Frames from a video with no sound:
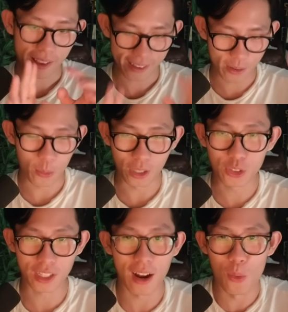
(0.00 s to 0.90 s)
one
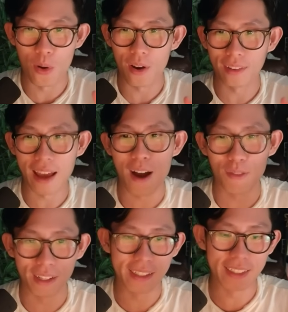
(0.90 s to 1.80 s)
trick that I've
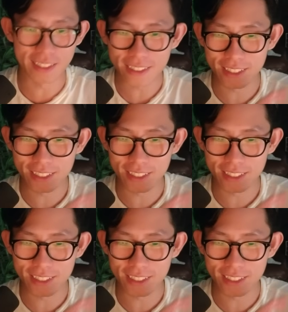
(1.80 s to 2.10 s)
learned is